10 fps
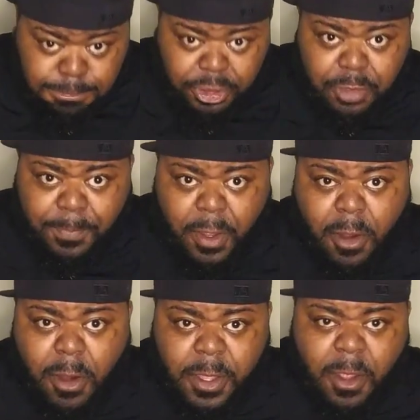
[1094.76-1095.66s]
It's your boy
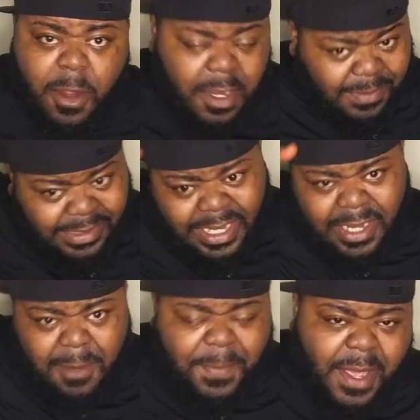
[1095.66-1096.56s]
RDR, and I'm
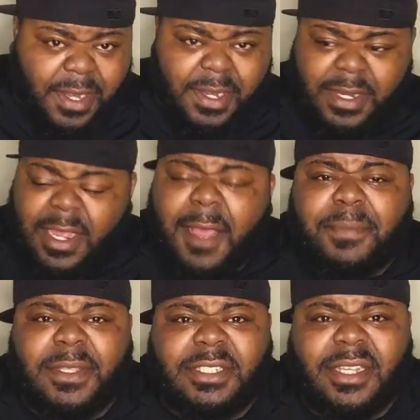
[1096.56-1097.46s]
signing up out of here.
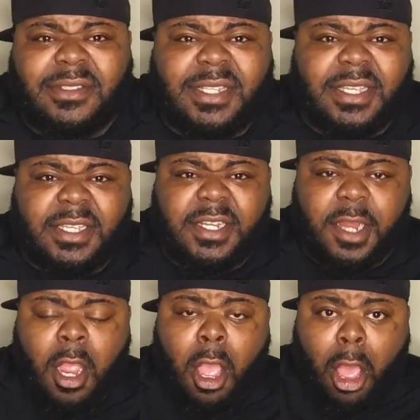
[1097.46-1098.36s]
God bless y'all. Take
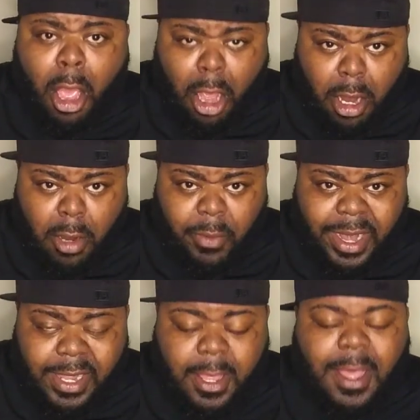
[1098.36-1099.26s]
care.
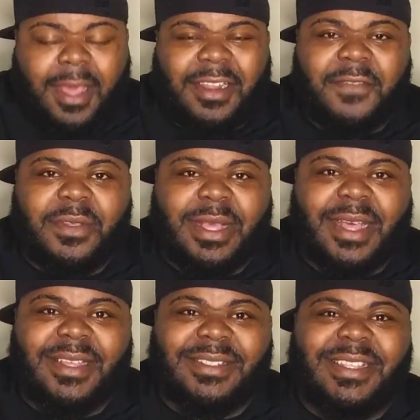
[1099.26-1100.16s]
Already, I love you
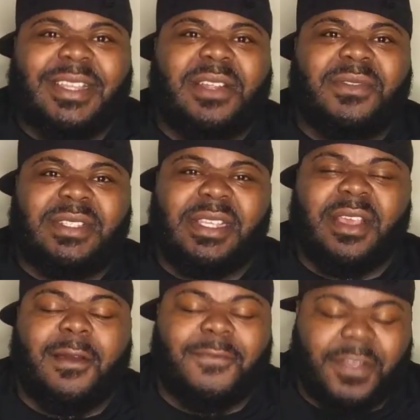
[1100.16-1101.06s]
guys, and I will see
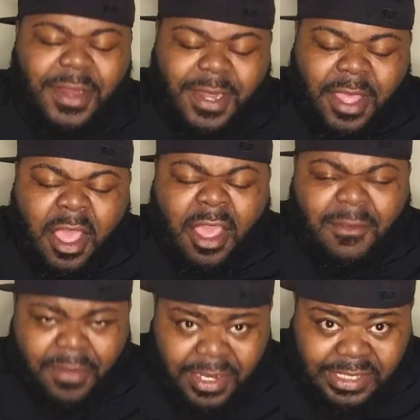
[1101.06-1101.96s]
y'all very,
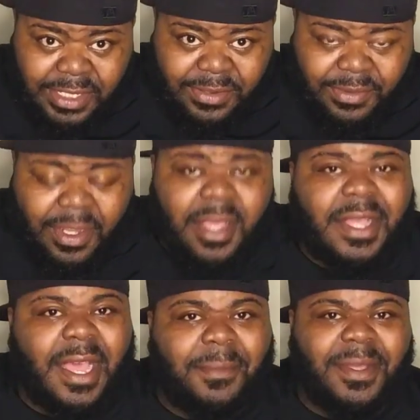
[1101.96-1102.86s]
very soon.
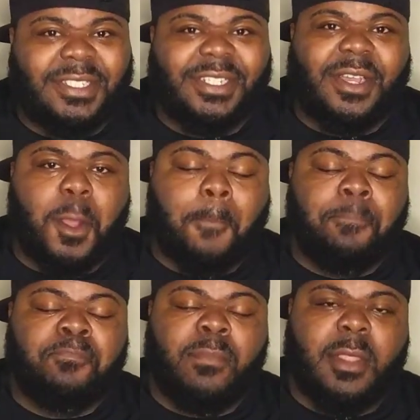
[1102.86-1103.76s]
God bless y'all.
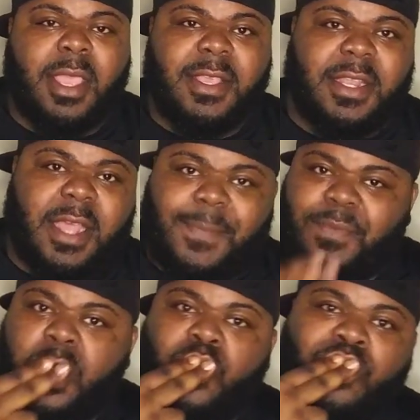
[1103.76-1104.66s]
And good night.